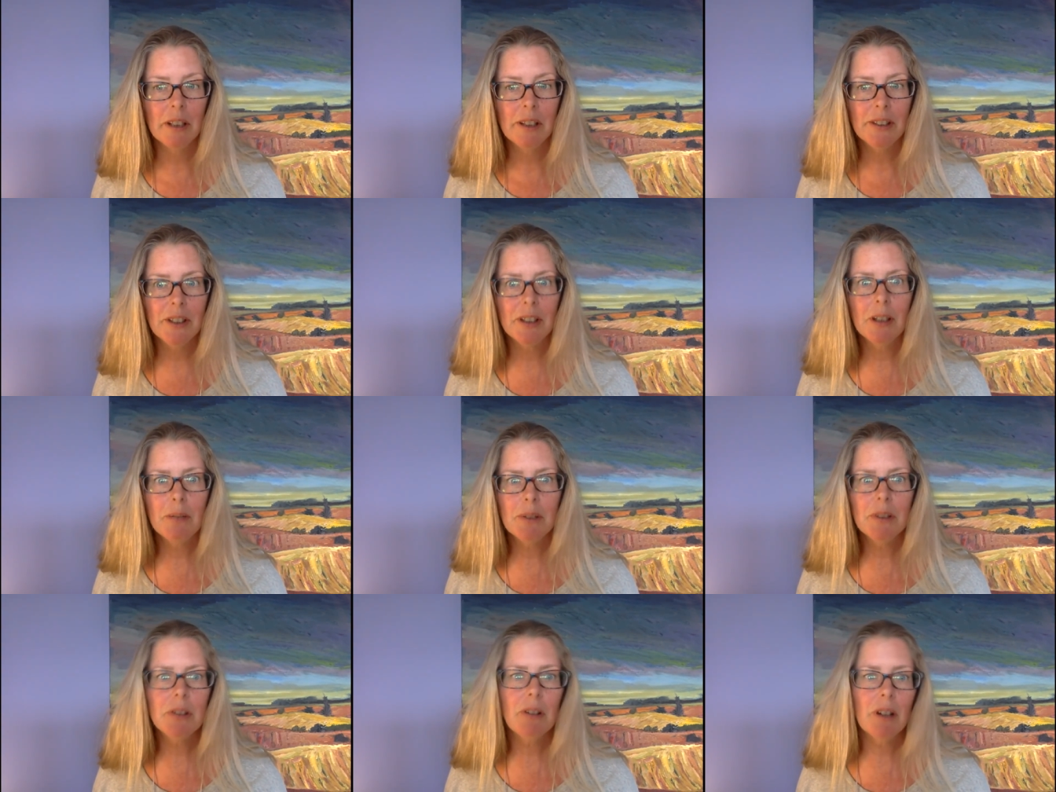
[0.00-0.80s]
Sometimes
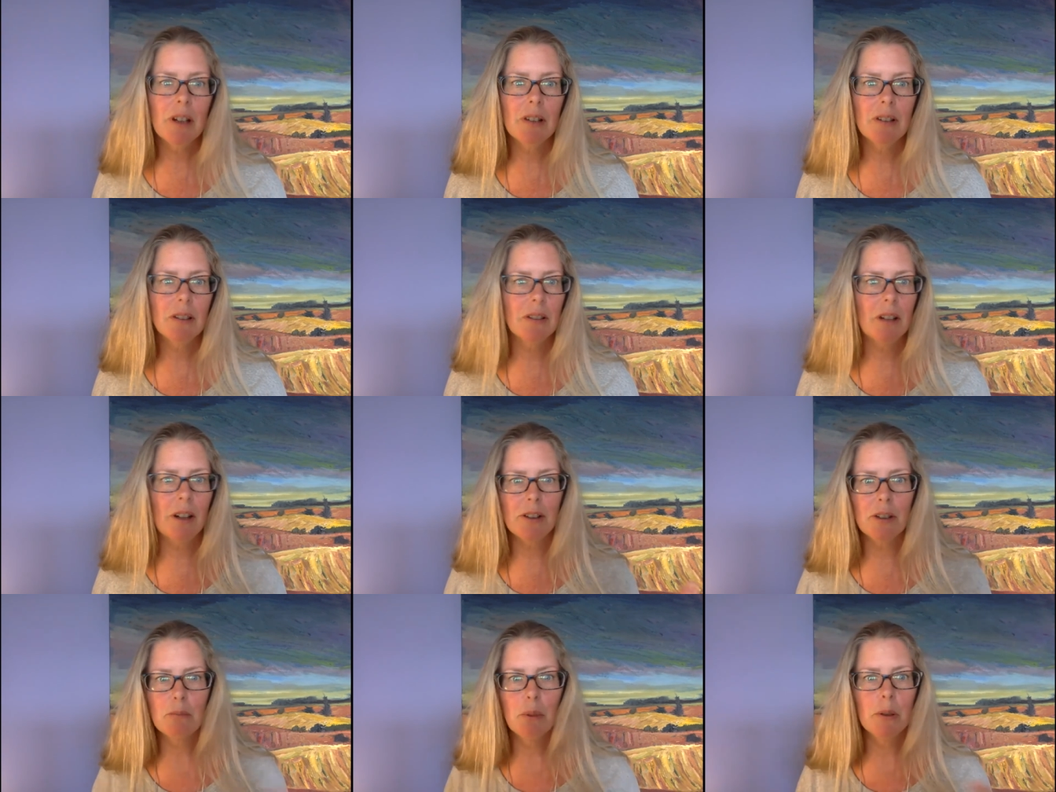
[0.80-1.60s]
it's great to
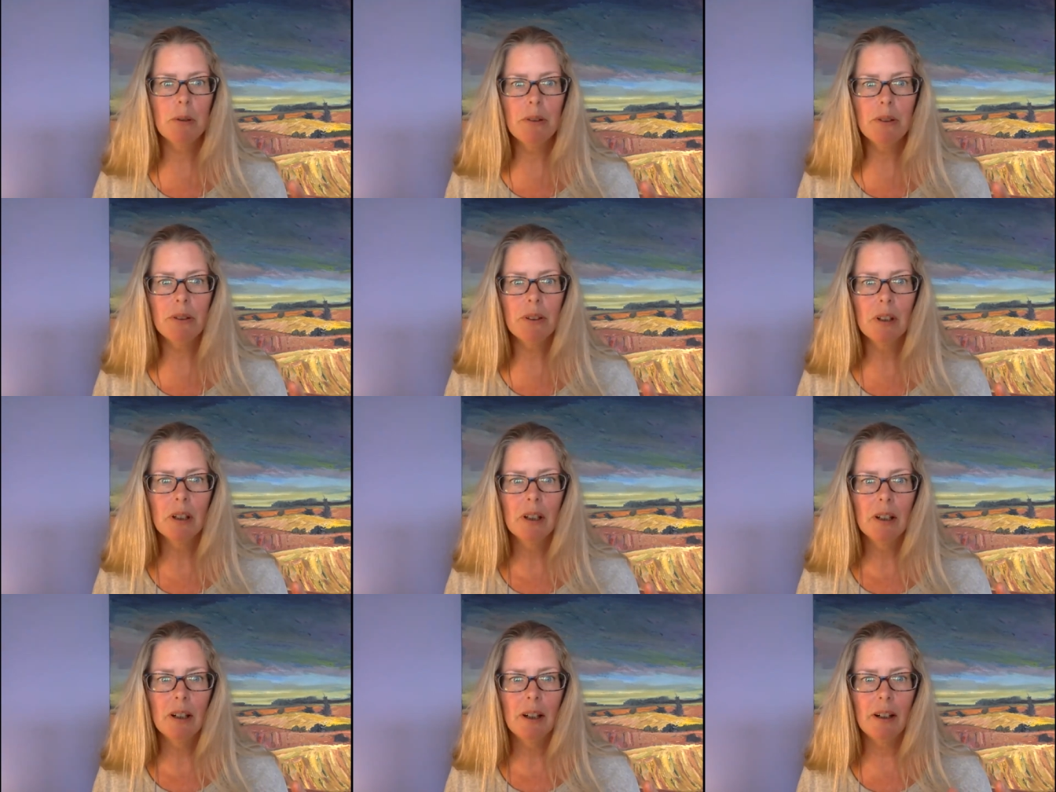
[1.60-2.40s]
talk to both,
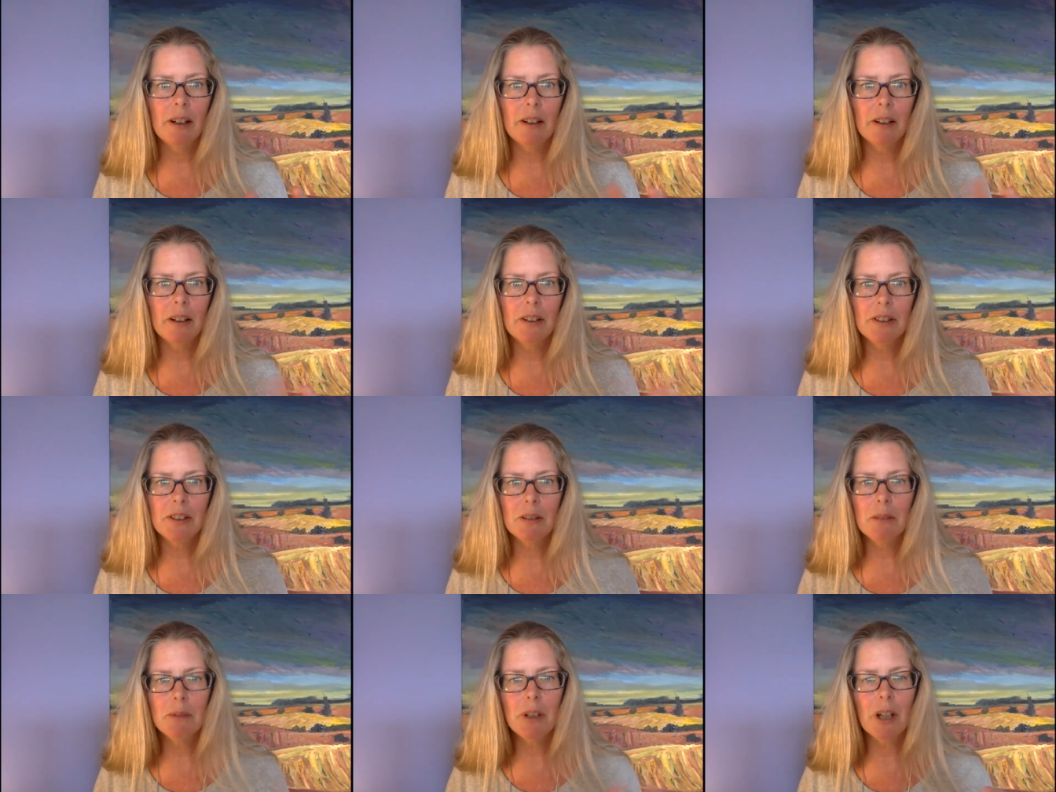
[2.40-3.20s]
because
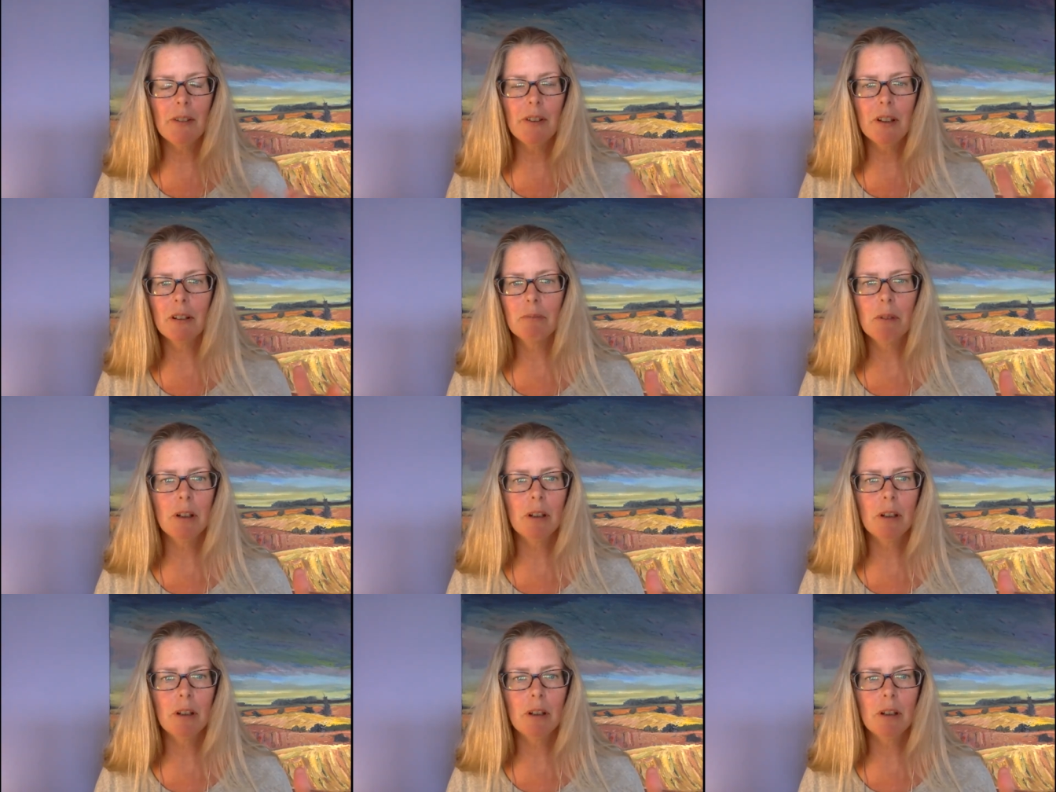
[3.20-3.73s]
sometimes having